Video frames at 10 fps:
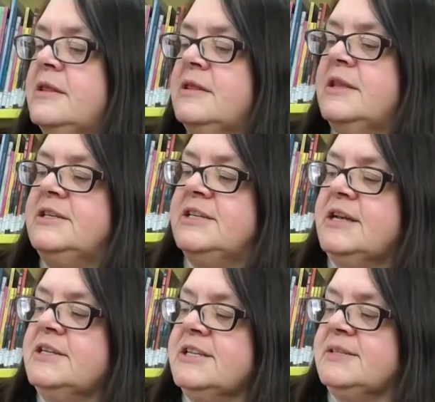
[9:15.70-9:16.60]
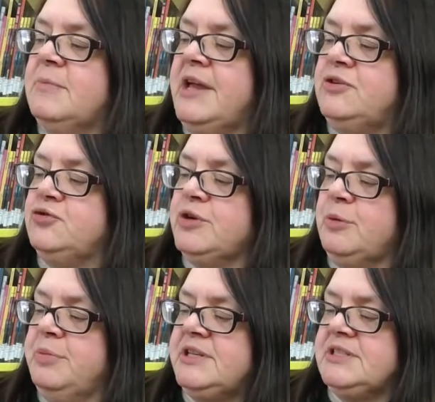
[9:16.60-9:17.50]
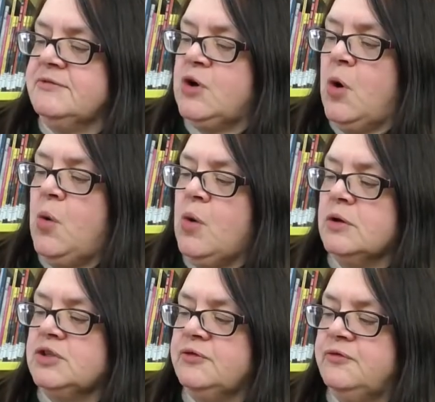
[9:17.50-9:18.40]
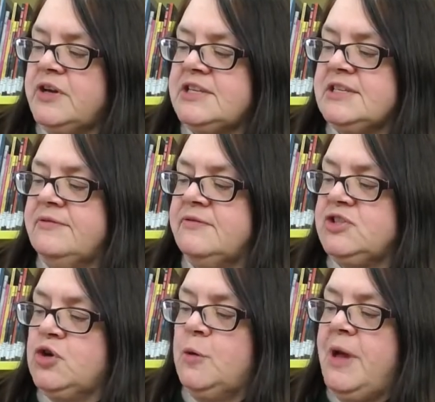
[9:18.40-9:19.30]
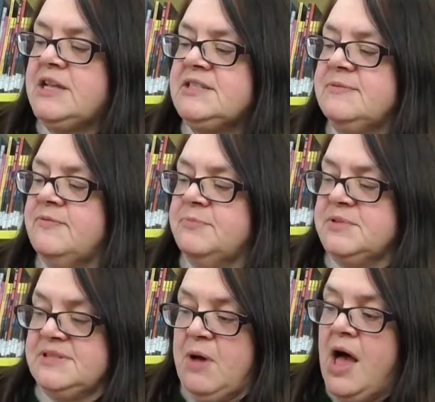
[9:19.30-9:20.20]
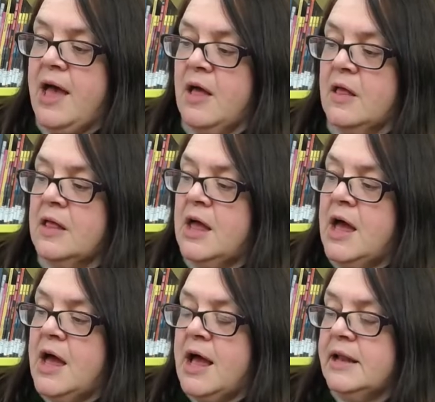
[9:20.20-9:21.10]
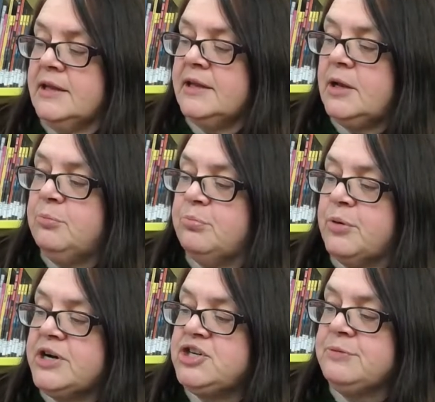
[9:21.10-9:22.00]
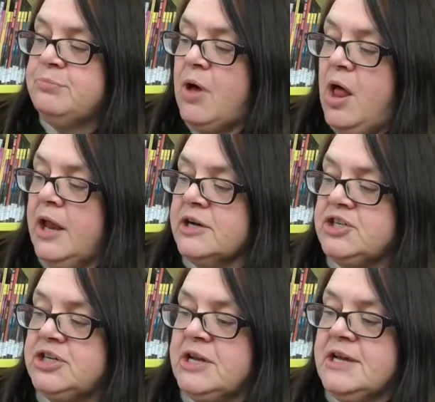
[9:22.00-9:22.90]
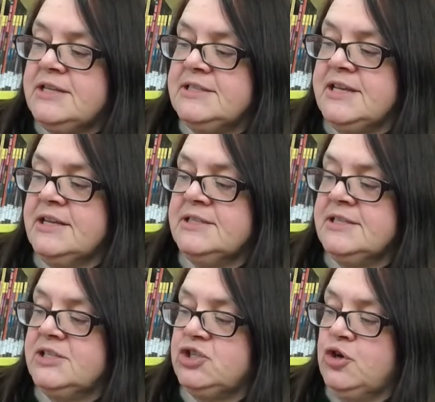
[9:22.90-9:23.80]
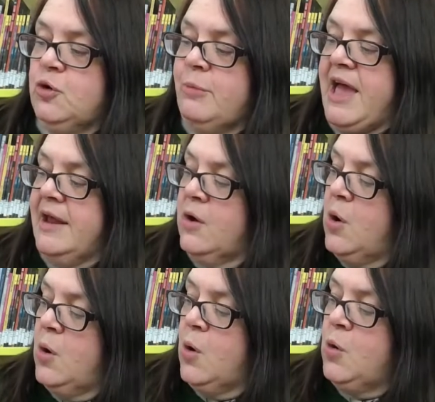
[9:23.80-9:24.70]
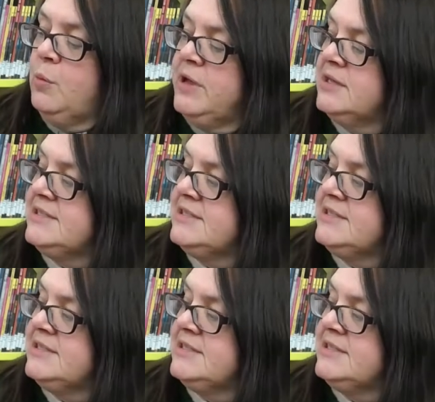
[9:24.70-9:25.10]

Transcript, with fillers: The dentist might drill bits of coal to fix a snowman's smile. A little brush and polish sends the snowman home in